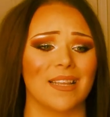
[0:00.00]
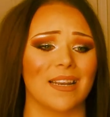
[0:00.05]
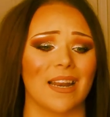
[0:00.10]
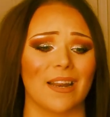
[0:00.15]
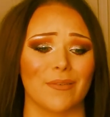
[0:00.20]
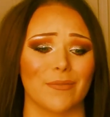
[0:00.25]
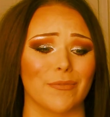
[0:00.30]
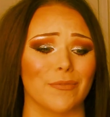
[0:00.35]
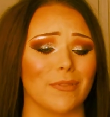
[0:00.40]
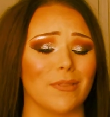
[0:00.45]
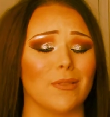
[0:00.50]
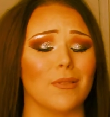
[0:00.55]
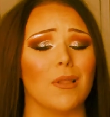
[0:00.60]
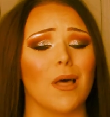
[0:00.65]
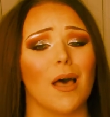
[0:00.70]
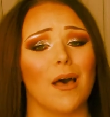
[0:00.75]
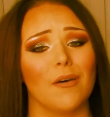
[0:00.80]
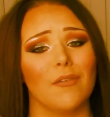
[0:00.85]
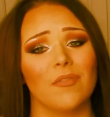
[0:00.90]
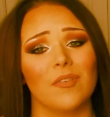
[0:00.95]
and I
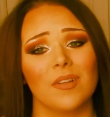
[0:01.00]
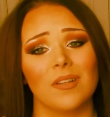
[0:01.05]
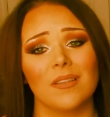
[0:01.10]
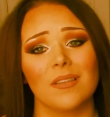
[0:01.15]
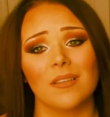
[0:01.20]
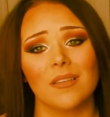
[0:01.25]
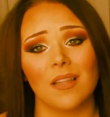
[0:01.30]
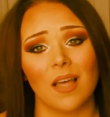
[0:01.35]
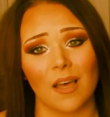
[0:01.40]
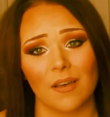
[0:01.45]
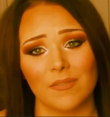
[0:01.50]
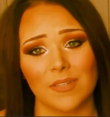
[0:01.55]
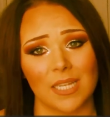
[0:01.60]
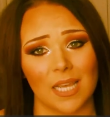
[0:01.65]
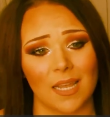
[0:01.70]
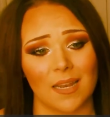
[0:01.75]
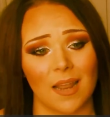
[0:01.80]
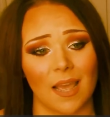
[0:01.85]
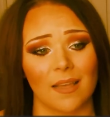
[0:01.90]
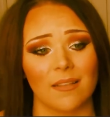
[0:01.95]
loved
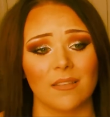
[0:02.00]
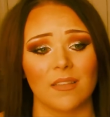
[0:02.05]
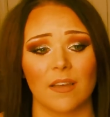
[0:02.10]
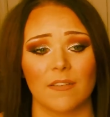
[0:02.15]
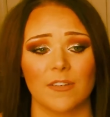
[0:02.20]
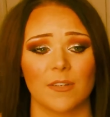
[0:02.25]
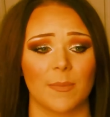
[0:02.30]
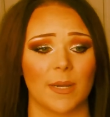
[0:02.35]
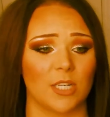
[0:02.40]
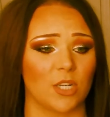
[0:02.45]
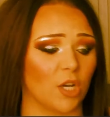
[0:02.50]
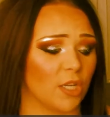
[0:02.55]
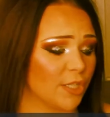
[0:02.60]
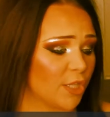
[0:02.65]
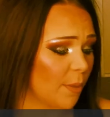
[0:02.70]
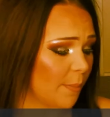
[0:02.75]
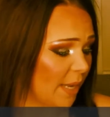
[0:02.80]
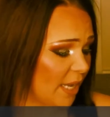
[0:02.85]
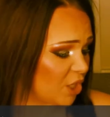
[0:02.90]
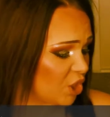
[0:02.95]
it. I loved my doll
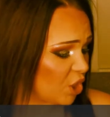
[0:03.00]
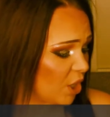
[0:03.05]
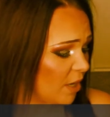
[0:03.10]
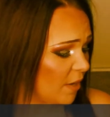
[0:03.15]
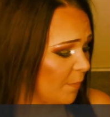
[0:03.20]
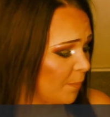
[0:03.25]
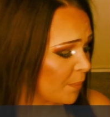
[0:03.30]
so much.